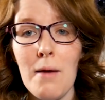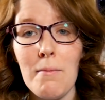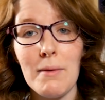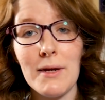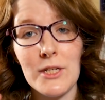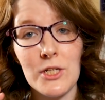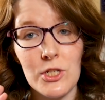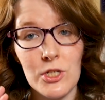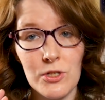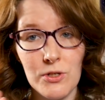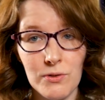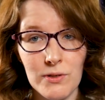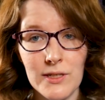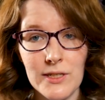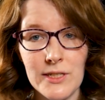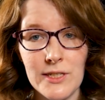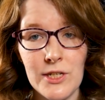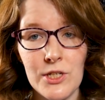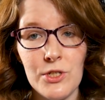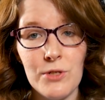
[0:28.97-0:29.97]
My
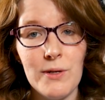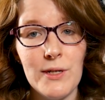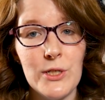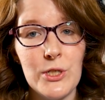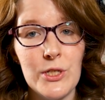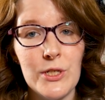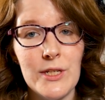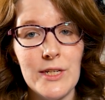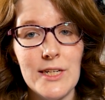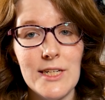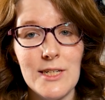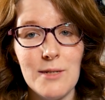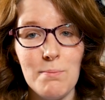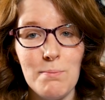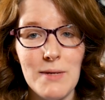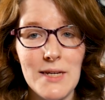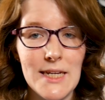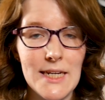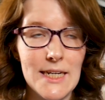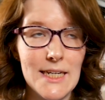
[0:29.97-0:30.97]
storage situation is a
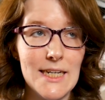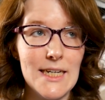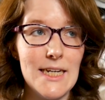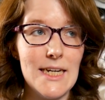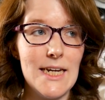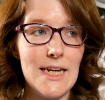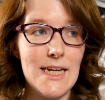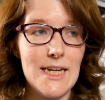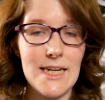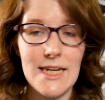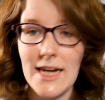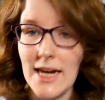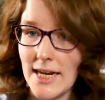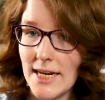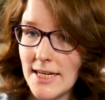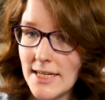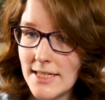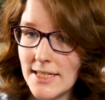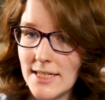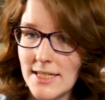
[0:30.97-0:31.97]
bit
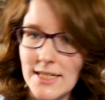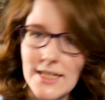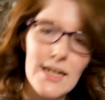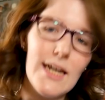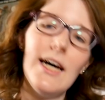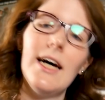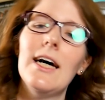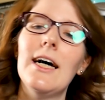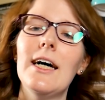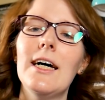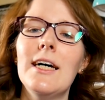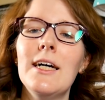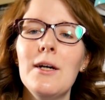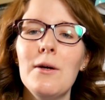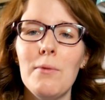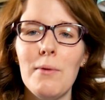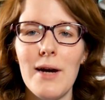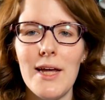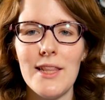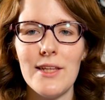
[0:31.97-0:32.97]
yikes, uh,
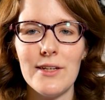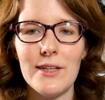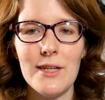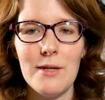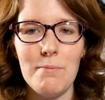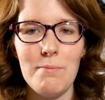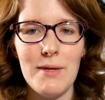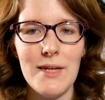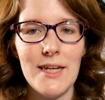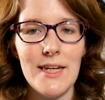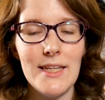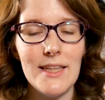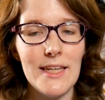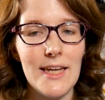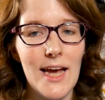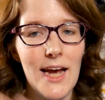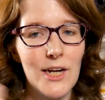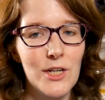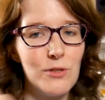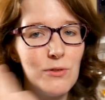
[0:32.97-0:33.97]
whether it be
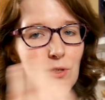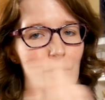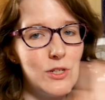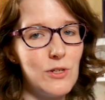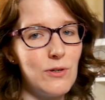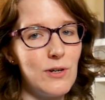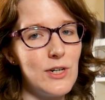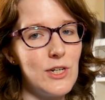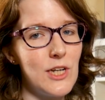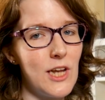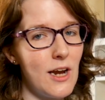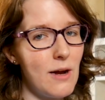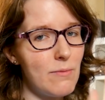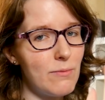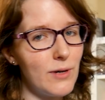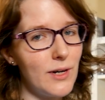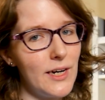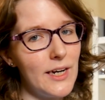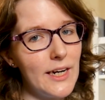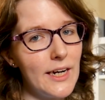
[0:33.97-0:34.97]
the actual storage that I'm
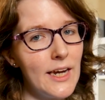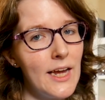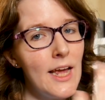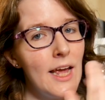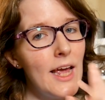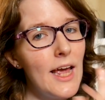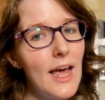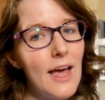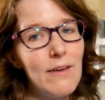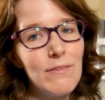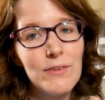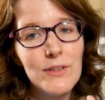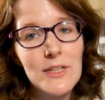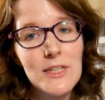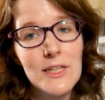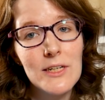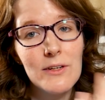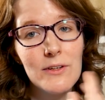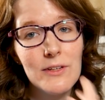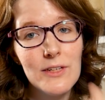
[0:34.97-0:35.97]
running every
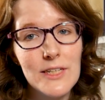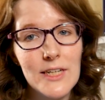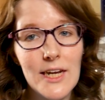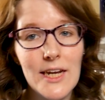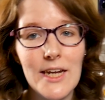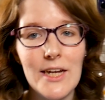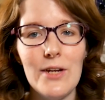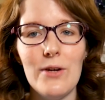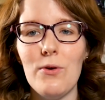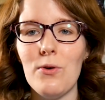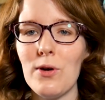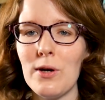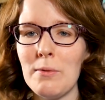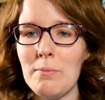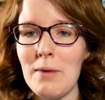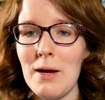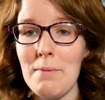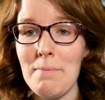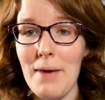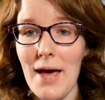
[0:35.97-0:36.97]
single day or
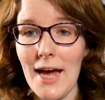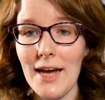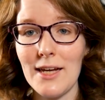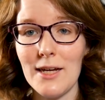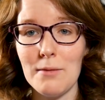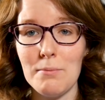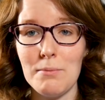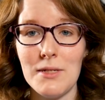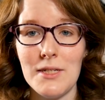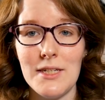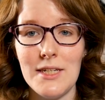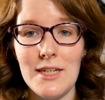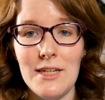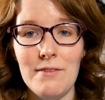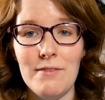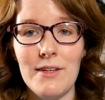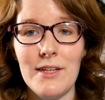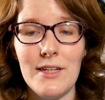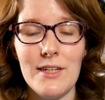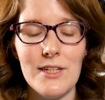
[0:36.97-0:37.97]
my backups,
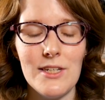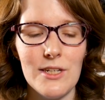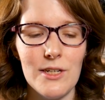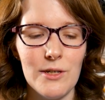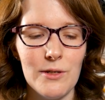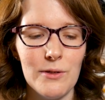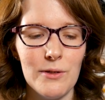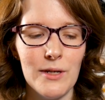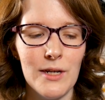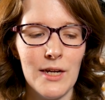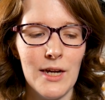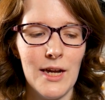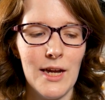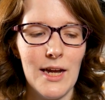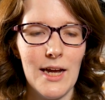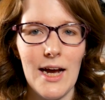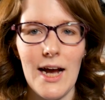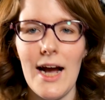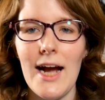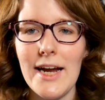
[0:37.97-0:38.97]
even. So
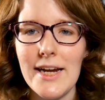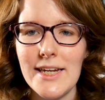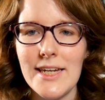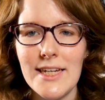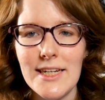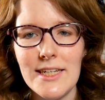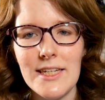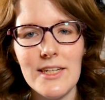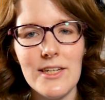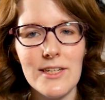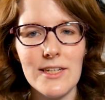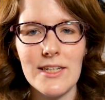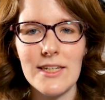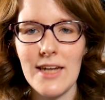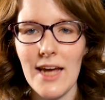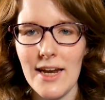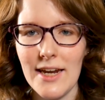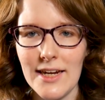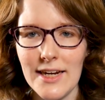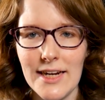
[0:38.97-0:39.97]
I need to just
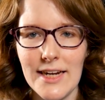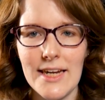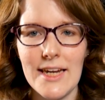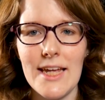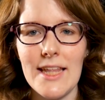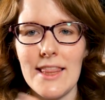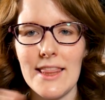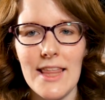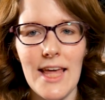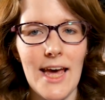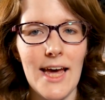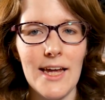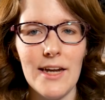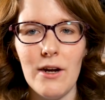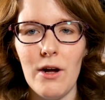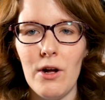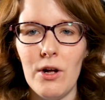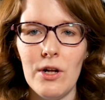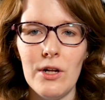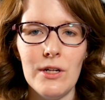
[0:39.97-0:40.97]
kind of get that
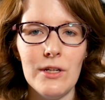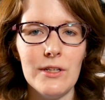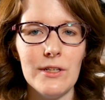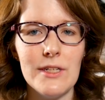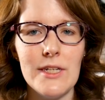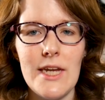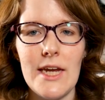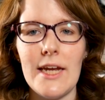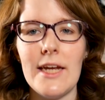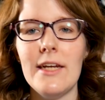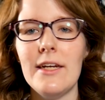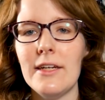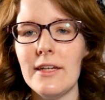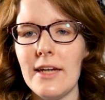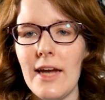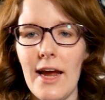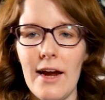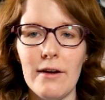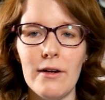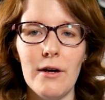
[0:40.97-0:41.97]
all taken
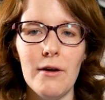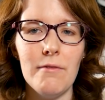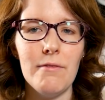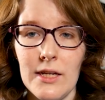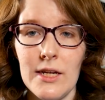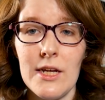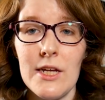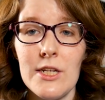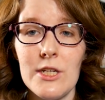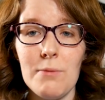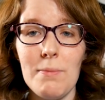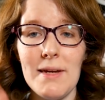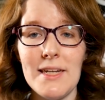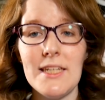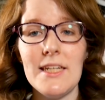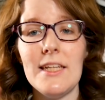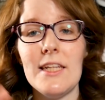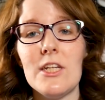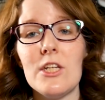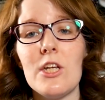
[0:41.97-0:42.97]
care of. So
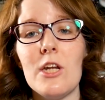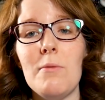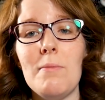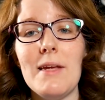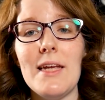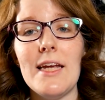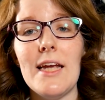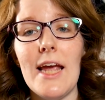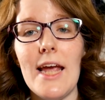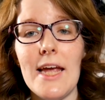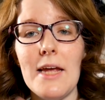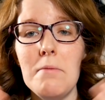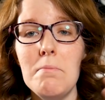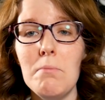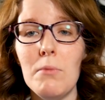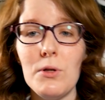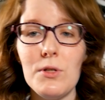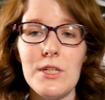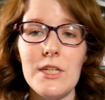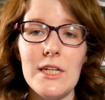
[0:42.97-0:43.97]
basically this is going to be a
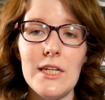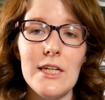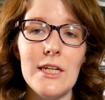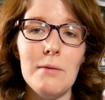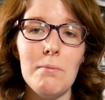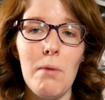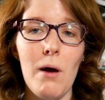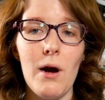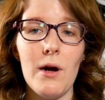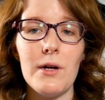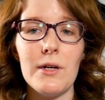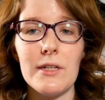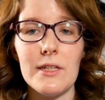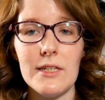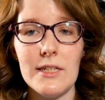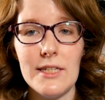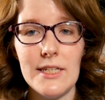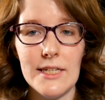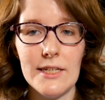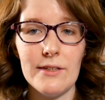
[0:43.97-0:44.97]

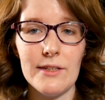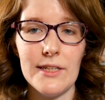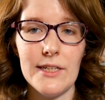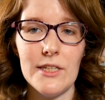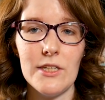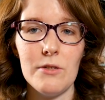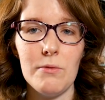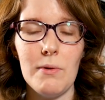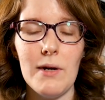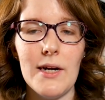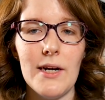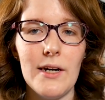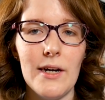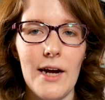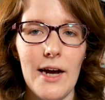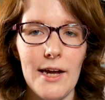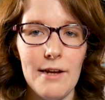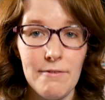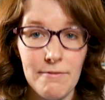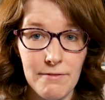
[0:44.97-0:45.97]
multi-part series
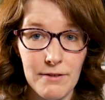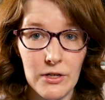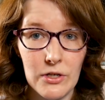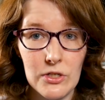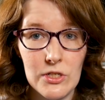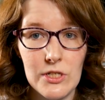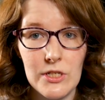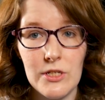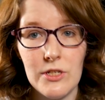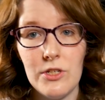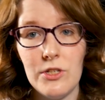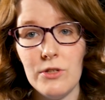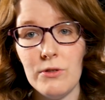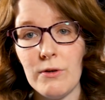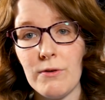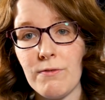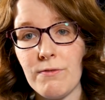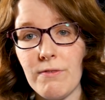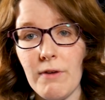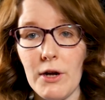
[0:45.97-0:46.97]
where I first do
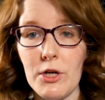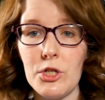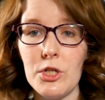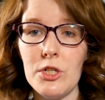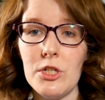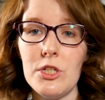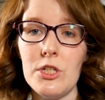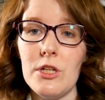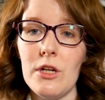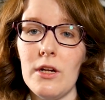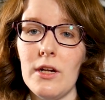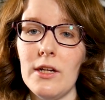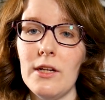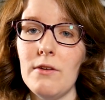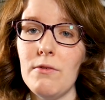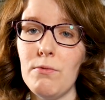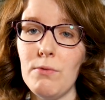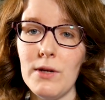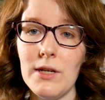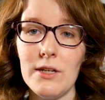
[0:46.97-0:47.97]
a fresh
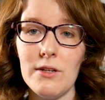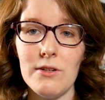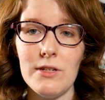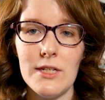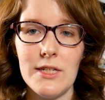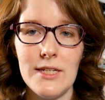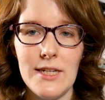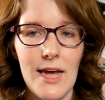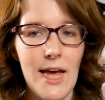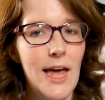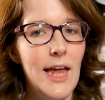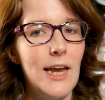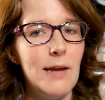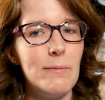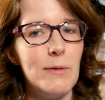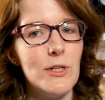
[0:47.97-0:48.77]
install of Windows 10.